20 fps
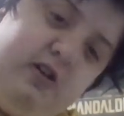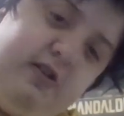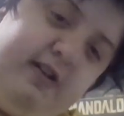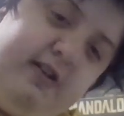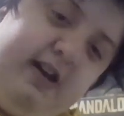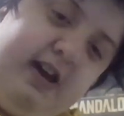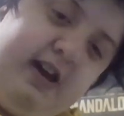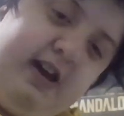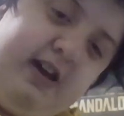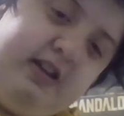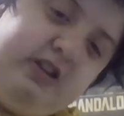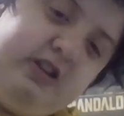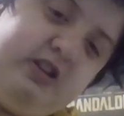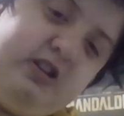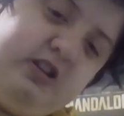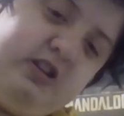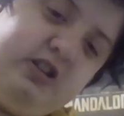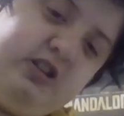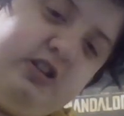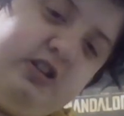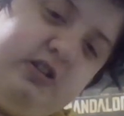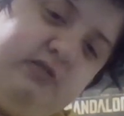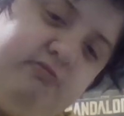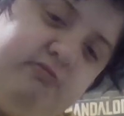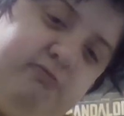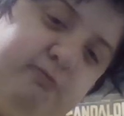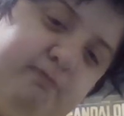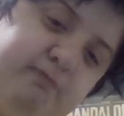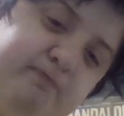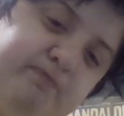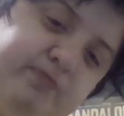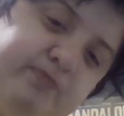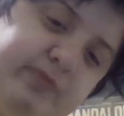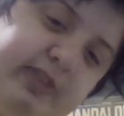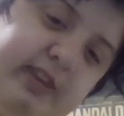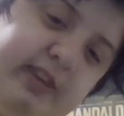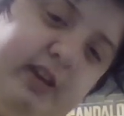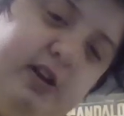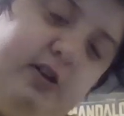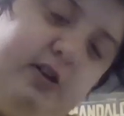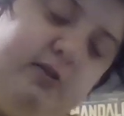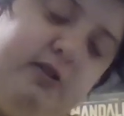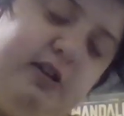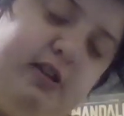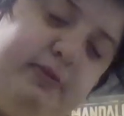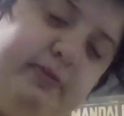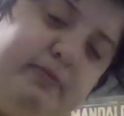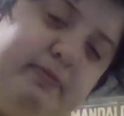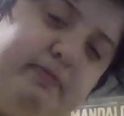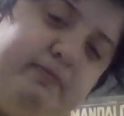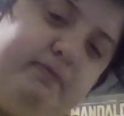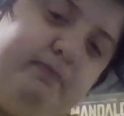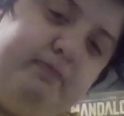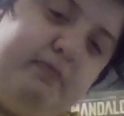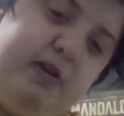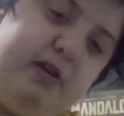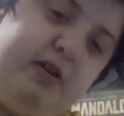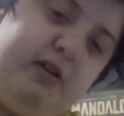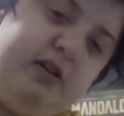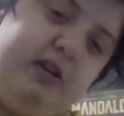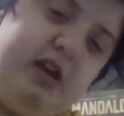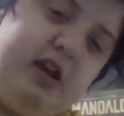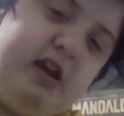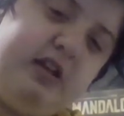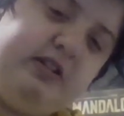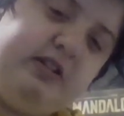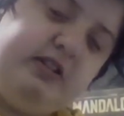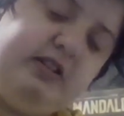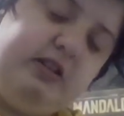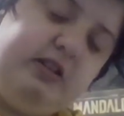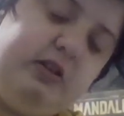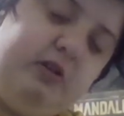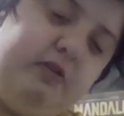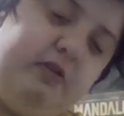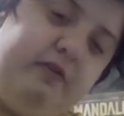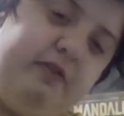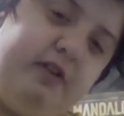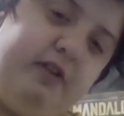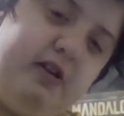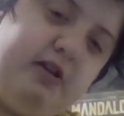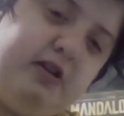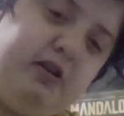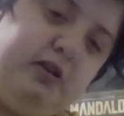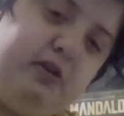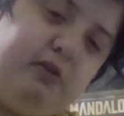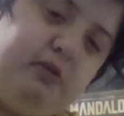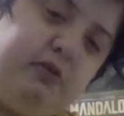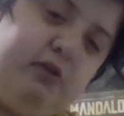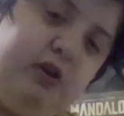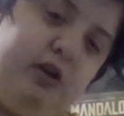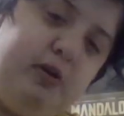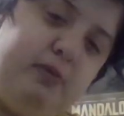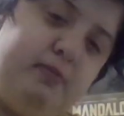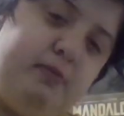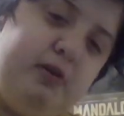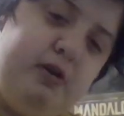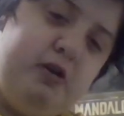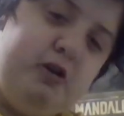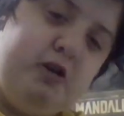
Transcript: Okay, just go with Marionette and he'll find your room.